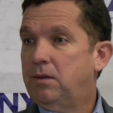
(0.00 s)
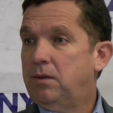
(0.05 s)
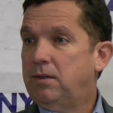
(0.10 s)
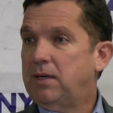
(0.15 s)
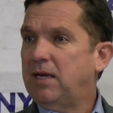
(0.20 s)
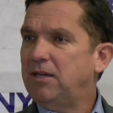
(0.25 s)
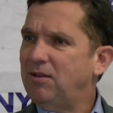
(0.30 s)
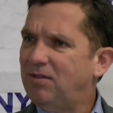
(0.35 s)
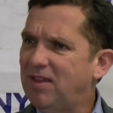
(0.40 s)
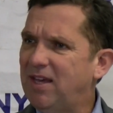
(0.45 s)

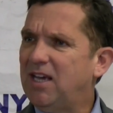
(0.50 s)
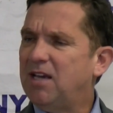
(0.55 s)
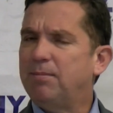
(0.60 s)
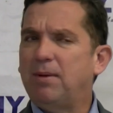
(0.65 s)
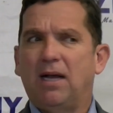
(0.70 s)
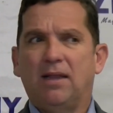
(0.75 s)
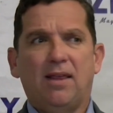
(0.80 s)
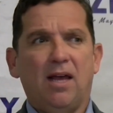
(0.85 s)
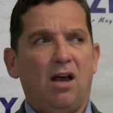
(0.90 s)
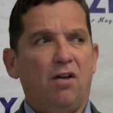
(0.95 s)
Now you think
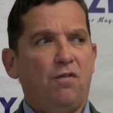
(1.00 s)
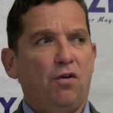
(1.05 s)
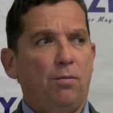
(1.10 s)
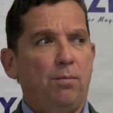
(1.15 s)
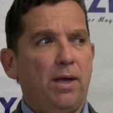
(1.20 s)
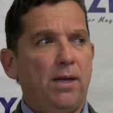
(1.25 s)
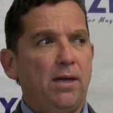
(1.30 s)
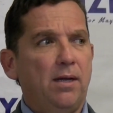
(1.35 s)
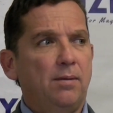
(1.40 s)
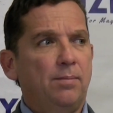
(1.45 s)
about that for a
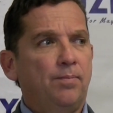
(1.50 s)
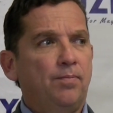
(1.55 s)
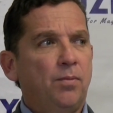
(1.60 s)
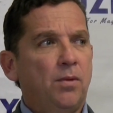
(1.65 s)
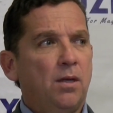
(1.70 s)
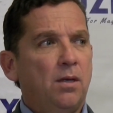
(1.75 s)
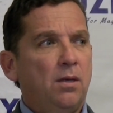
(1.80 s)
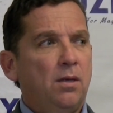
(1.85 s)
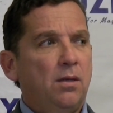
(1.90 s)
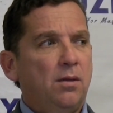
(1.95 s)
minute.
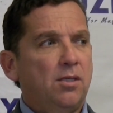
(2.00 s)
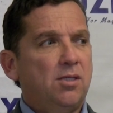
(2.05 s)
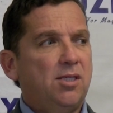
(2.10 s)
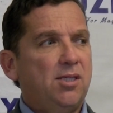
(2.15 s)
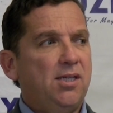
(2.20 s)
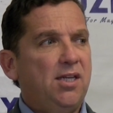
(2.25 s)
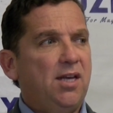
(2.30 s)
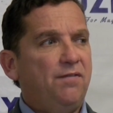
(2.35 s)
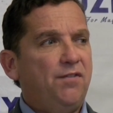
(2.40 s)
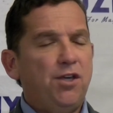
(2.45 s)
The
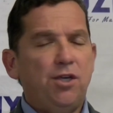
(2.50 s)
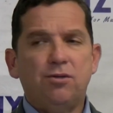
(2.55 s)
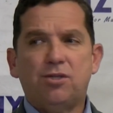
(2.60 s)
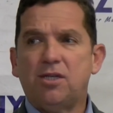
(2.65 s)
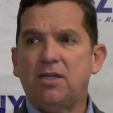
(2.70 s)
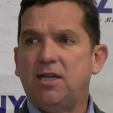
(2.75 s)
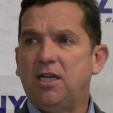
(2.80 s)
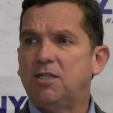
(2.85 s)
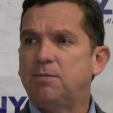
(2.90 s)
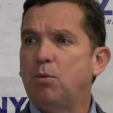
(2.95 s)
city of
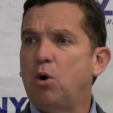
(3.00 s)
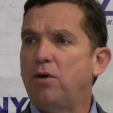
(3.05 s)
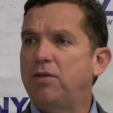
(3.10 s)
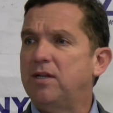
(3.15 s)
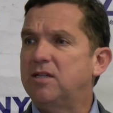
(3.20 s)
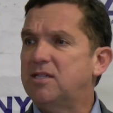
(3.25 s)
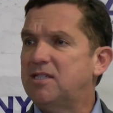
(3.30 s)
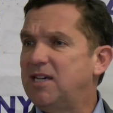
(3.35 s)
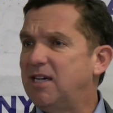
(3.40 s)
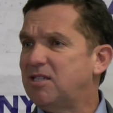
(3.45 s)
Houston is more
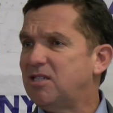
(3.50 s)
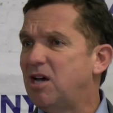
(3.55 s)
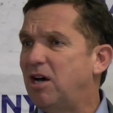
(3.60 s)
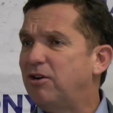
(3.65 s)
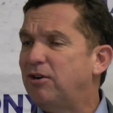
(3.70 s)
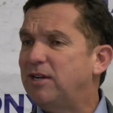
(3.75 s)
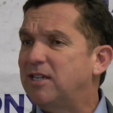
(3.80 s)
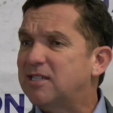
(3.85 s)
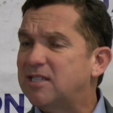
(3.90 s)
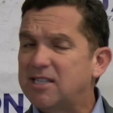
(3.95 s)
than
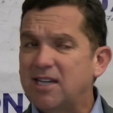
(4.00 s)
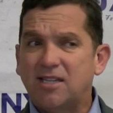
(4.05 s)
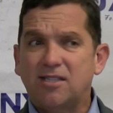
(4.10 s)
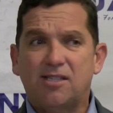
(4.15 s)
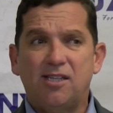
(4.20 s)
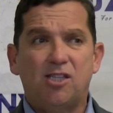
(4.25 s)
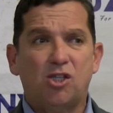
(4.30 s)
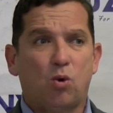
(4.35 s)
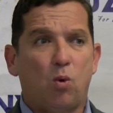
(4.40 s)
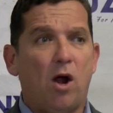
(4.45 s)

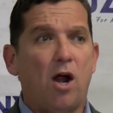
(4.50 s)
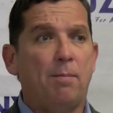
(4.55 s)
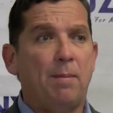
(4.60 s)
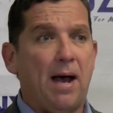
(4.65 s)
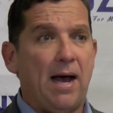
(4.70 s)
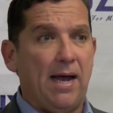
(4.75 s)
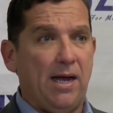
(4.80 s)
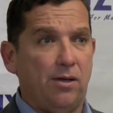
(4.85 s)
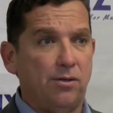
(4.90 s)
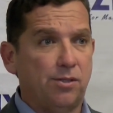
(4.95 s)
660 square
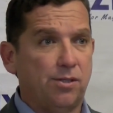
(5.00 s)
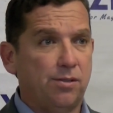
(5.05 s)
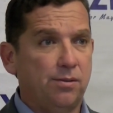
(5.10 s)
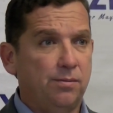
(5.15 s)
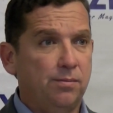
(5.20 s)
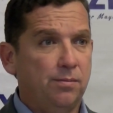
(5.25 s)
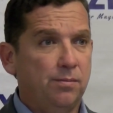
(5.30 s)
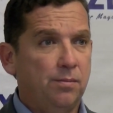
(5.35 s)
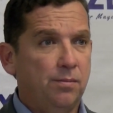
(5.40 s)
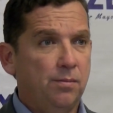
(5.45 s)
miles.
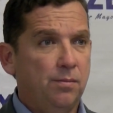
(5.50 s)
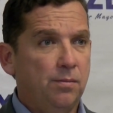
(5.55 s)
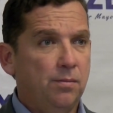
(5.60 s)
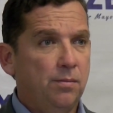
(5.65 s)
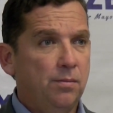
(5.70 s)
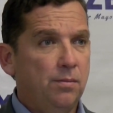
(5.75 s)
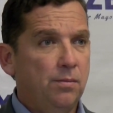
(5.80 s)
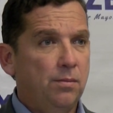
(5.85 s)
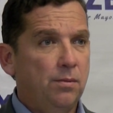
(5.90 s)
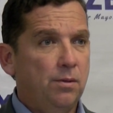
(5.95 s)

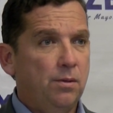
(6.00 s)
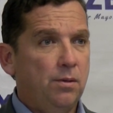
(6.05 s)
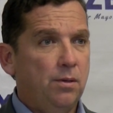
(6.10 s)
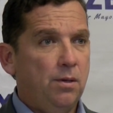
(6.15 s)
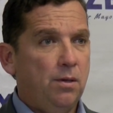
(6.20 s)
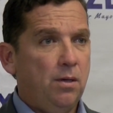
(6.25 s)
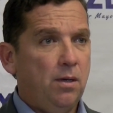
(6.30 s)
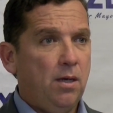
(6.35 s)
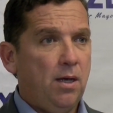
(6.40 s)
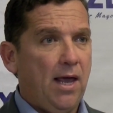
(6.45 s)

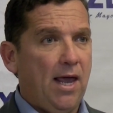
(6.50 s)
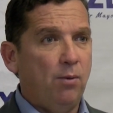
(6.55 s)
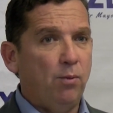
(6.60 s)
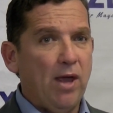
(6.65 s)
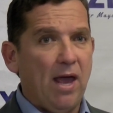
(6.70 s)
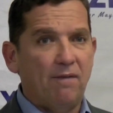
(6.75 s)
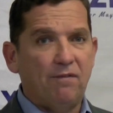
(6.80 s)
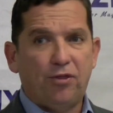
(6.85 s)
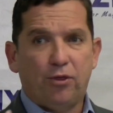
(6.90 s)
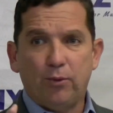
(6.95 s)
And
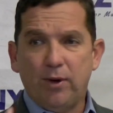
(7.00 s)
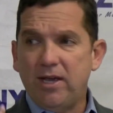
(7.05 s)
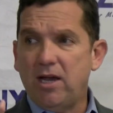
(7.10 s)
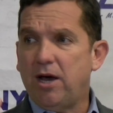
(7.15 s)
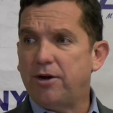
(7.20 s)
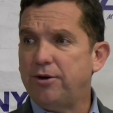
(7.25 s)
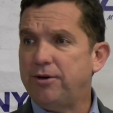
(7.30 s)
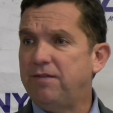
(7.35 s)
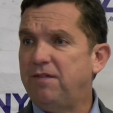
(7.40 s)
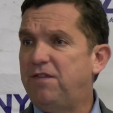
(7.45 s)
we have
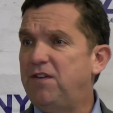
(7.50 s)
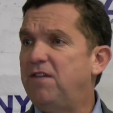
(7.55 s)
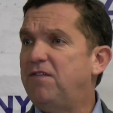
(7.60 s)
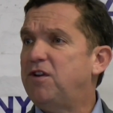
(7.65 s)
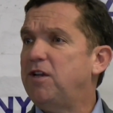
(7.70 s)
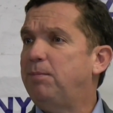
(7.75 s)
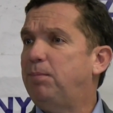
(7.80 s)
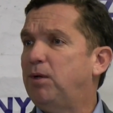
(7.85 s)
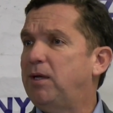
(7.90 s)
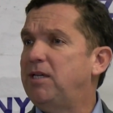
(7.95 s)

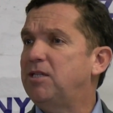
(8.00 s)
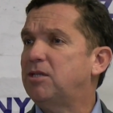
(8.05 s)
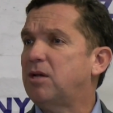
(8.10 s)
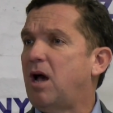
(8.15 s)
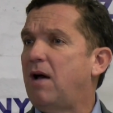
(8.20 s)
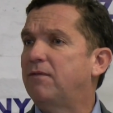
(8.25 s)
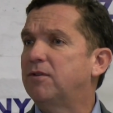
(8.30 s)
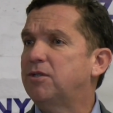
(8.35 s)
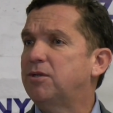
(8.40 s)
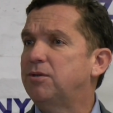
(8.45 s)
350 police
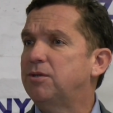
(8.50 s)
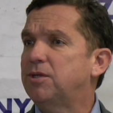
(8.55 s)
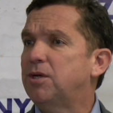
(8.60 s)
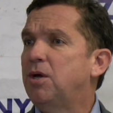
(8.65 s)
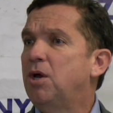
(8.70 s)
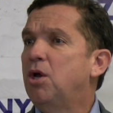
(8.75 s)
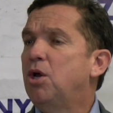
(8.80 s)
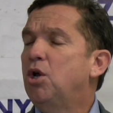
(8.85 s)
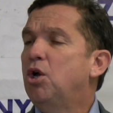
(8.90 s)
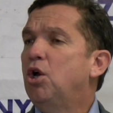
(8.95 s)
officers
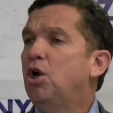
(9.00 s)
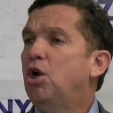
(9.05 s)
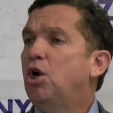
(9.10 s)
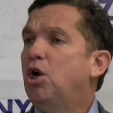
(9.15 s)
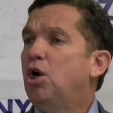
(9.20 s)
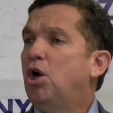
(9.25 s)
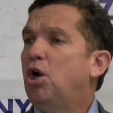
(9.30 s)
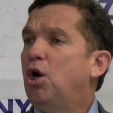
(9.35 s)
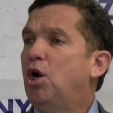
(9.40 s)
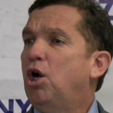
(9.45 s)

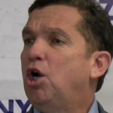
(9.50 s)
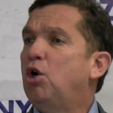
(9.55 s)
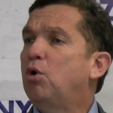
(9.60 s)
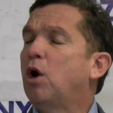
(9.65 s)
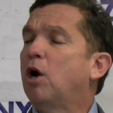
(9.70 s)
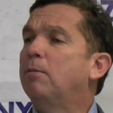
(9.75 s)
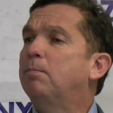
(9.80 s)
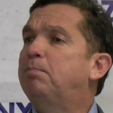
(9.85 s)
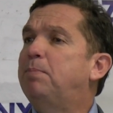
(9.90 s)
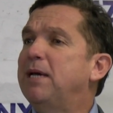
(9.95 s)
who
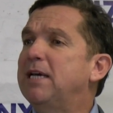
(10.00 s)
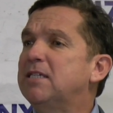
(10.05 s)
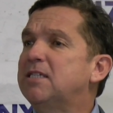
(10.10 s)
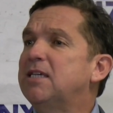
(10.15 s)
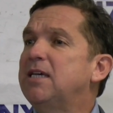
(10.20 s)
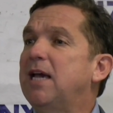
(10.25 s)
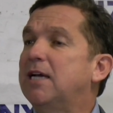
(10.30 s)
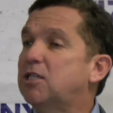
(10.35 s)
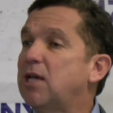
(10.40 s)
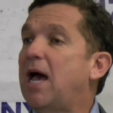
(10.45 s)
are
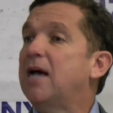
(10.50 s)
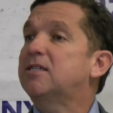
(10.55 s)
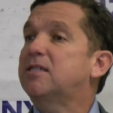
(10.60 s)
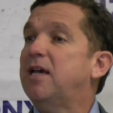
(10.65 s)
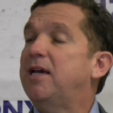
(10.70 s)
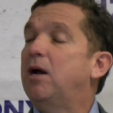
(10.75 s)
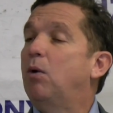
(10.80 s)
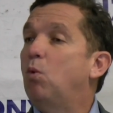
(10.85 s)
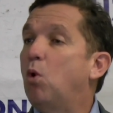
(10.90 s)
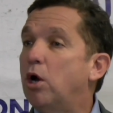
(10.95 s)
busy, as I
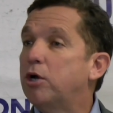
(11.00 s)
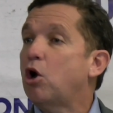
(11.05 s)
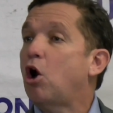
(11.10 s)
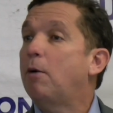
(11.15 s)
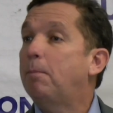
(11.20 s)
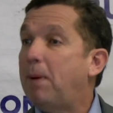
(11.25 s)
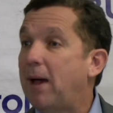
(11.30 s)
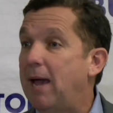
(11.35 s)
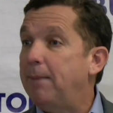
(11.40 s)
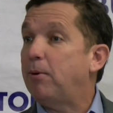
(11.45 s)
say, a
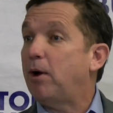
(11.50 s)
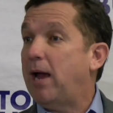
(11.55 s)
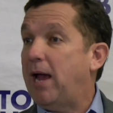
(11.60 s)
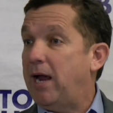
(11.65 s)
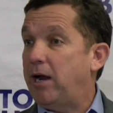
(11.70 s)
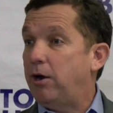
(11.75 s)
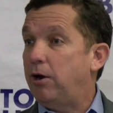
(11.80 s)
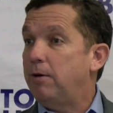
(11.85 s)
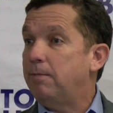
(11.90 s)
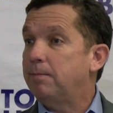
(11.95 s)
one-armed paper
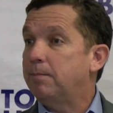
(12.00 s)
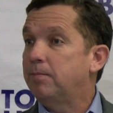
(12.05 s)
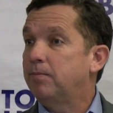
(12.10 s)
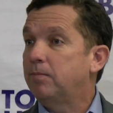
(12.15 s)
hanger,